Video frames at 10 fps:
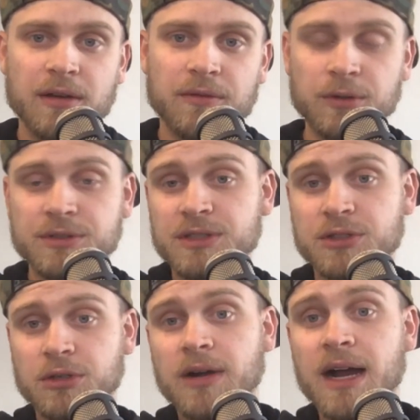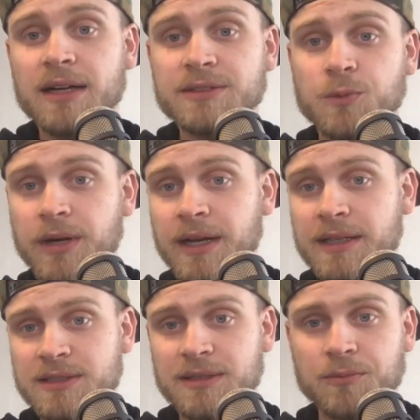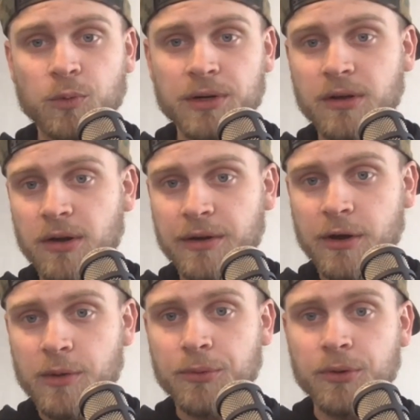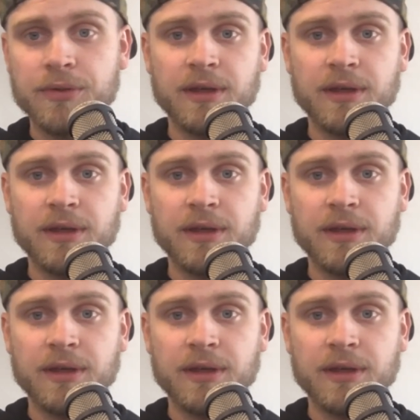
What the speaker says: versus garage, one has a 1-car carport,